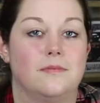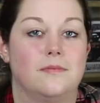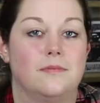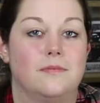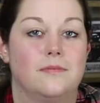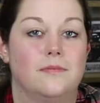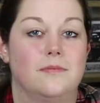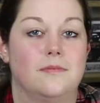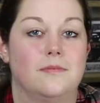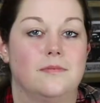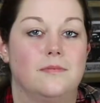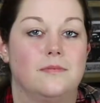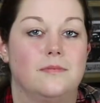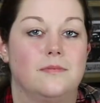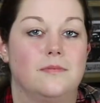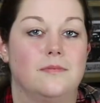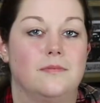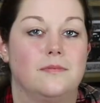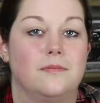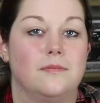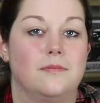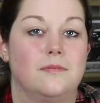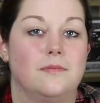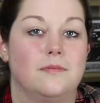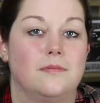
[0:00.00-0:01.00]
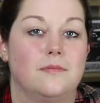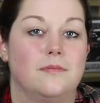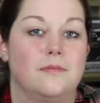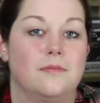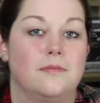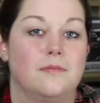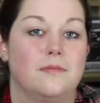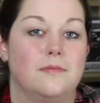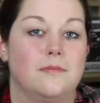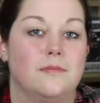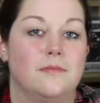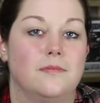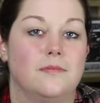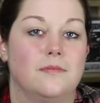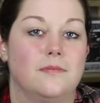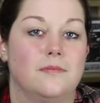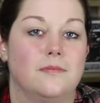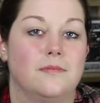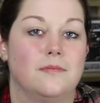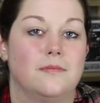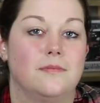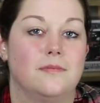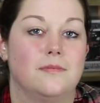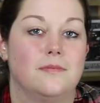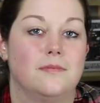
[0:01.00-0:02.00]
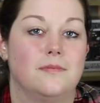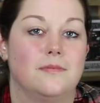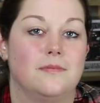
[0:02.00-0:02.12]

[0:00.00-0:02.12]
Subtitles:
The person shown says nothing.